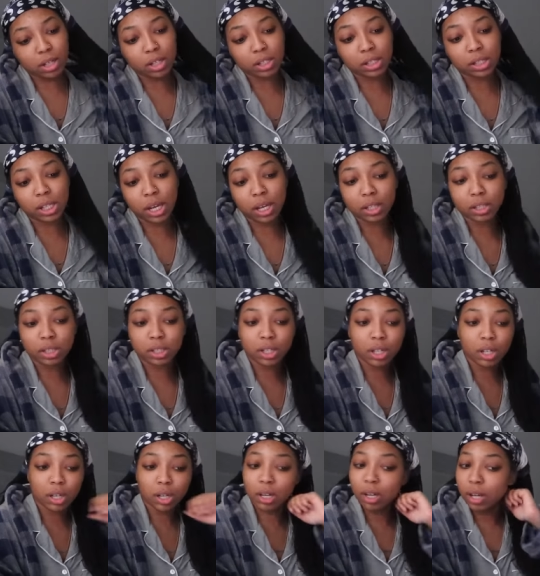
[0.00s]
going to text
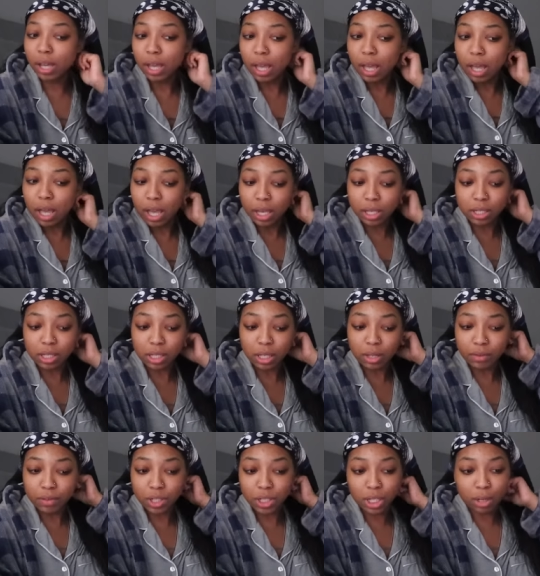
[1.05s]
her and
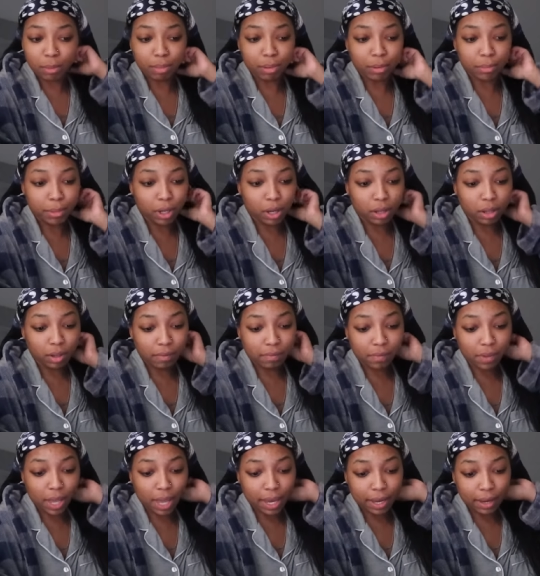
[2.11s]
see if she could put me on the
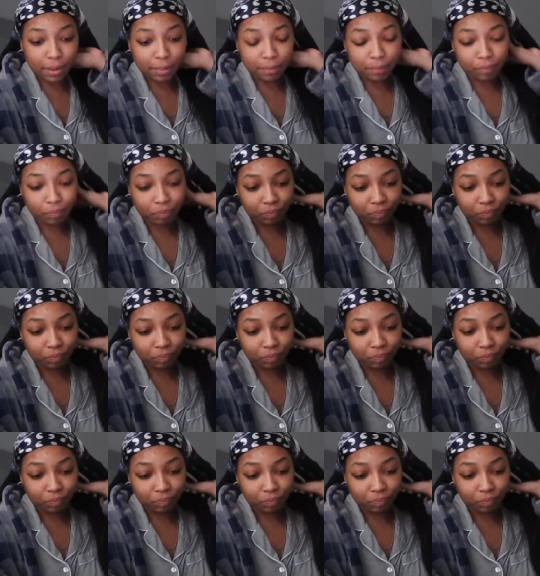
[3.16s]
flight.